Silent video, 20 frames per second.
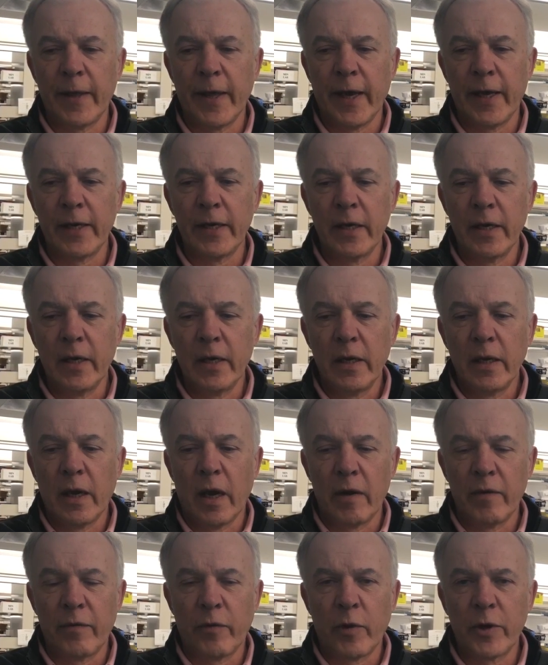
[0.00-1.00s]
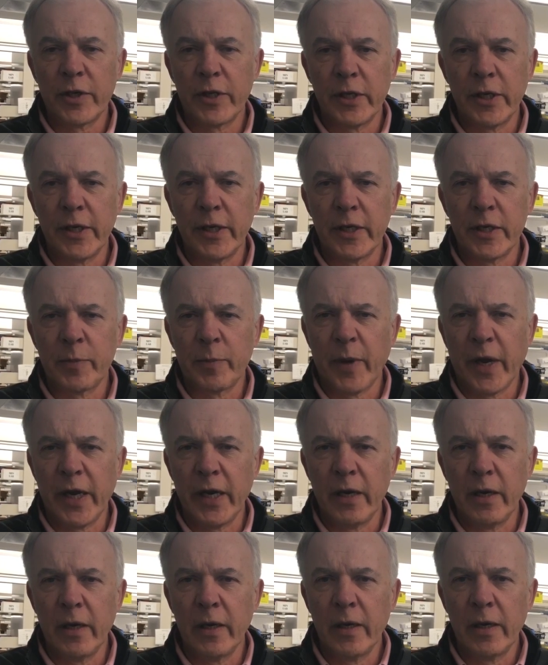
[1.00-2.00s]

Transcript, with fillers: that unfortunately, despite